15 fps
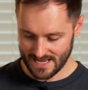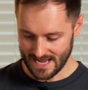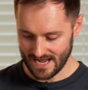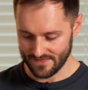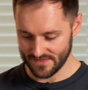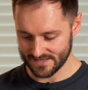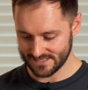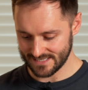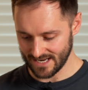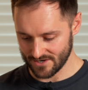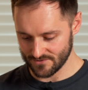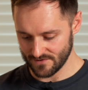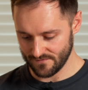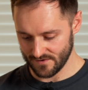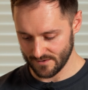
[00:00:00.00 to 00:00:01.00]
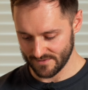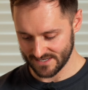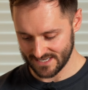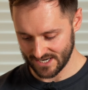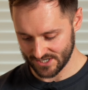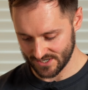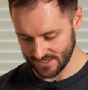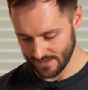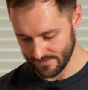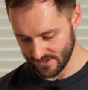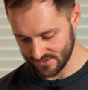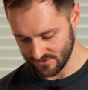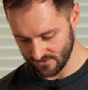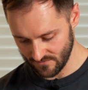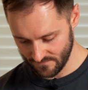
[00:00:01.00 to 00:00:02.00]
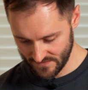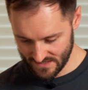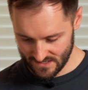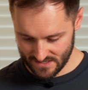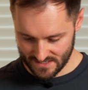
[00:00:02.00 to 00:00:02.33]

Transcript: And this secondary fermentation in the bottle